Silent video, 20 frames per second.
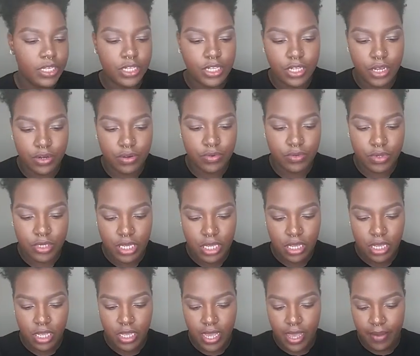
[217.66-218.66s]
So
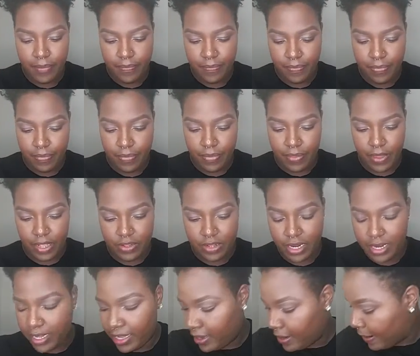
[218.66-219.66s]
yeah, that's
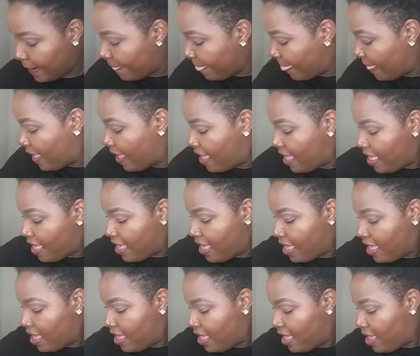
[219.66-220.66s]
what I did.
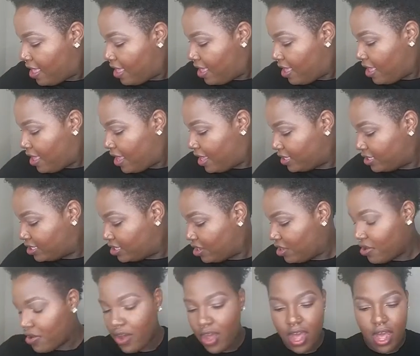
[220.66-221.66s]
And
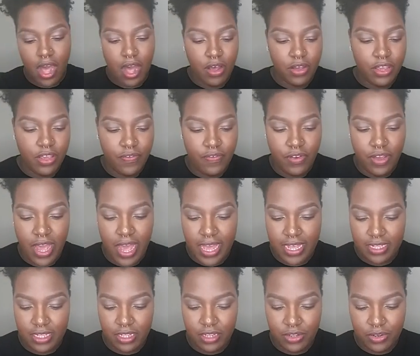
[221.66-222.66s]
so I'll give you
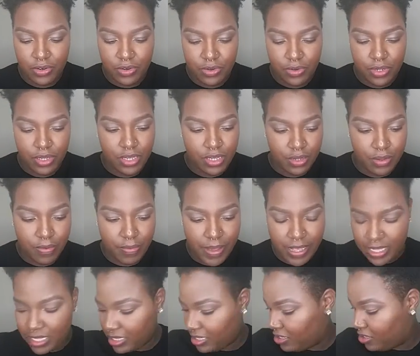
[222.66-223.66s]
guys a little
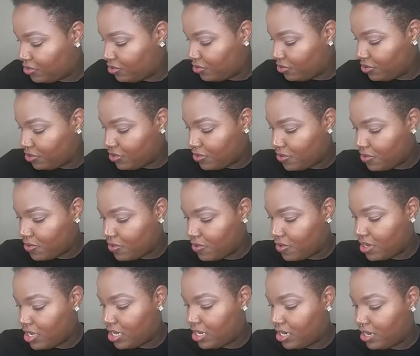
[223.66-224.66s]
basic tutorial
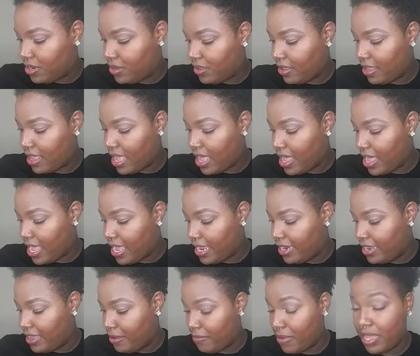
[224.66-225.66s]
on how I
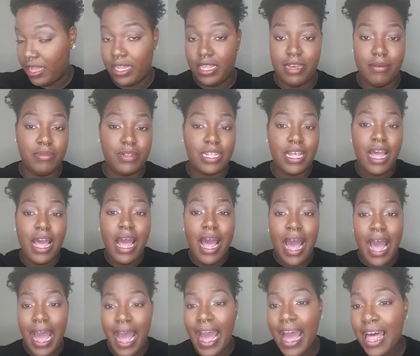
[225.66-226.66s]
did my lips.
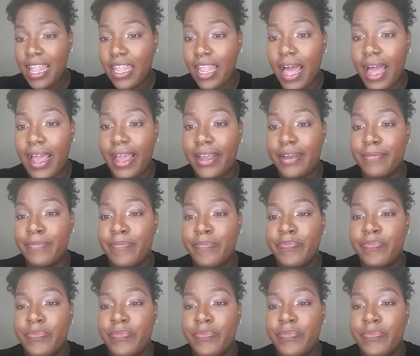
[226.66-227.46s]
I like,